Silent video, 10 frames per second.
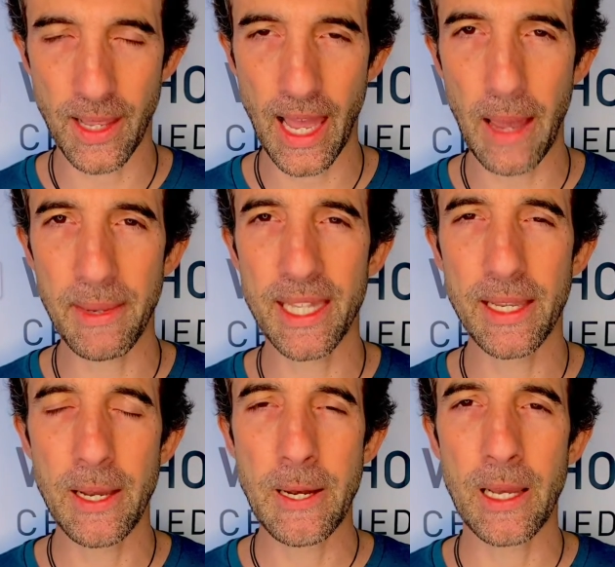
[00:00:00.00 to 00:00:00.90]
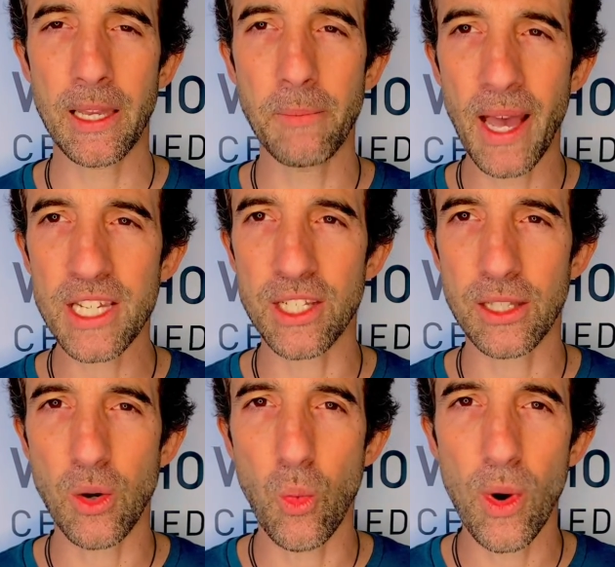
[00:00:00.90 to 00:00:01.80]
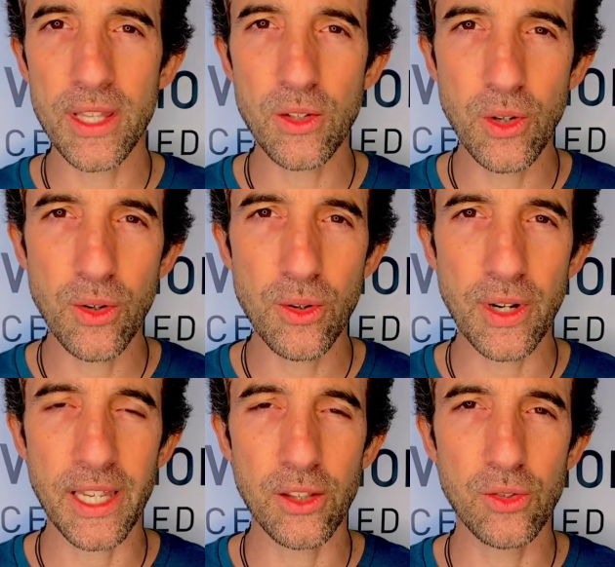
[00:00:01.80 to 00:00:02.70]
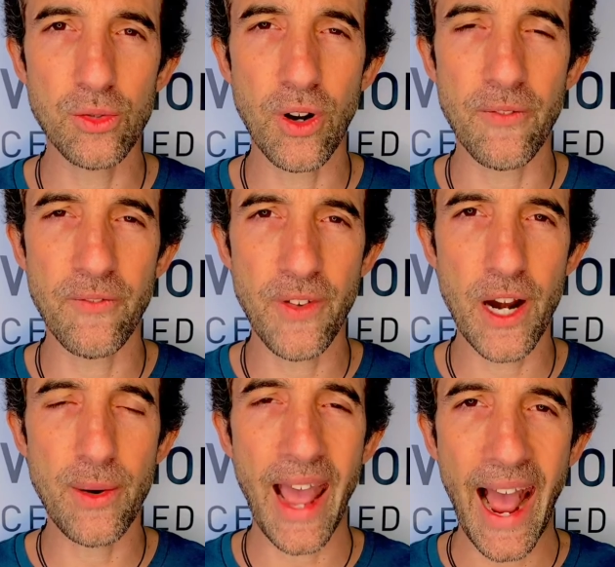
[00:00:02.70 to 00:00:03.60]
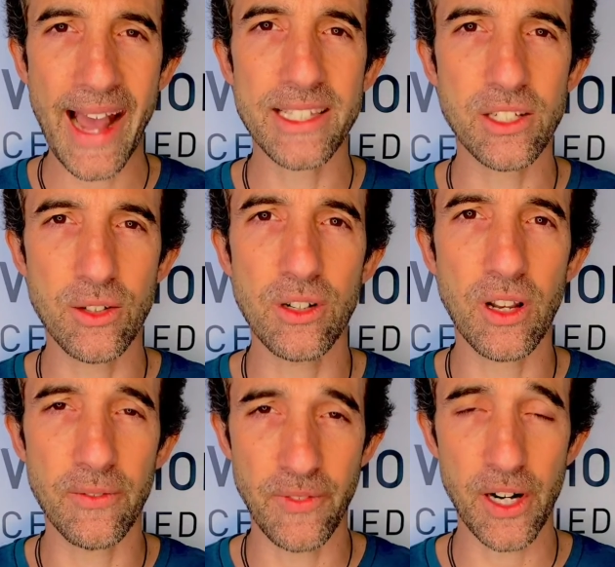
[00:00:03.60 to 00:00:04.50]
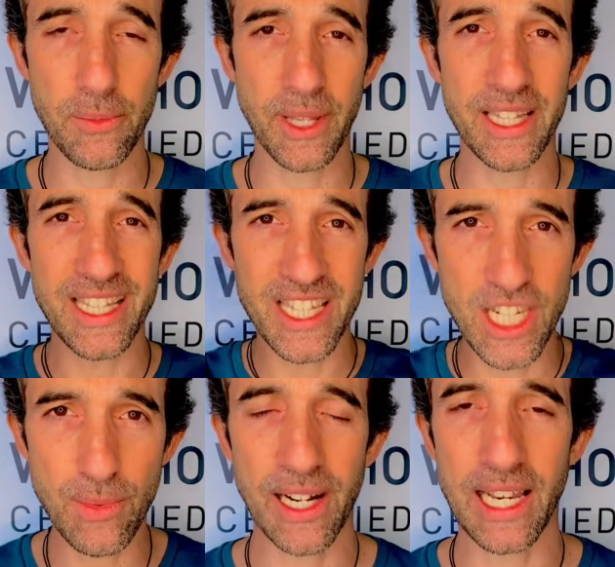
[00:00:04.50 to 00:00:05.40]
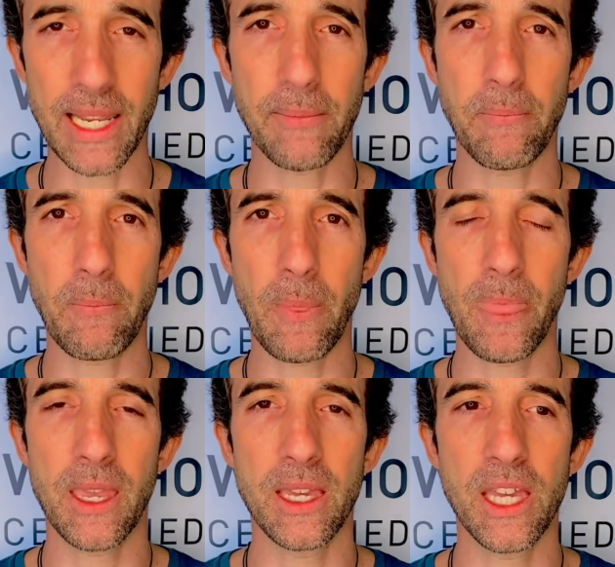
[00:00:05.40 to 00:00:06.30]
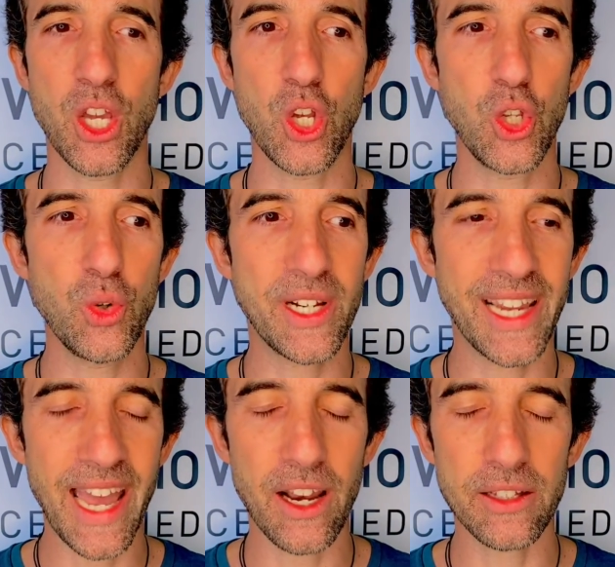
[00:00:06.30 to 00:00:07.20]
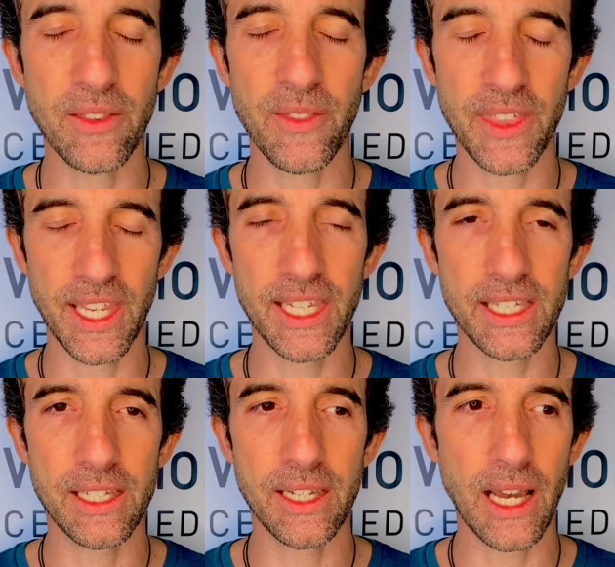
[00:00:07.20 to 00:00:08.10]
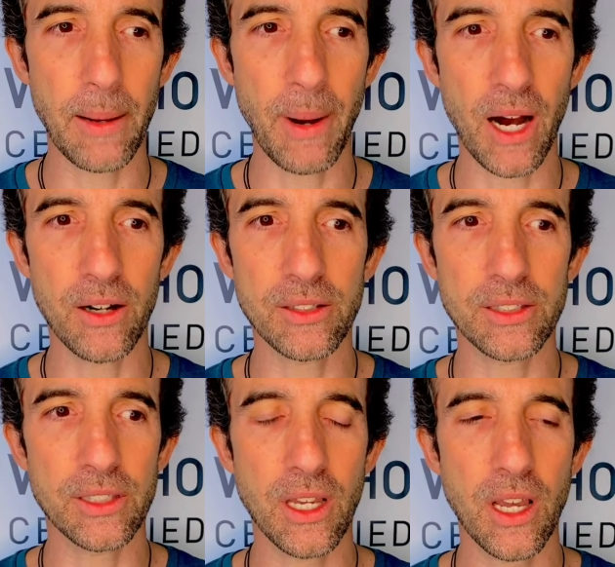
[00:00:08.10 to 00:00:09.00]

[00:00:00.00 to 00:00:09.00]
I mean, imagine when you go into a very ice cold environment directly, you cannot think about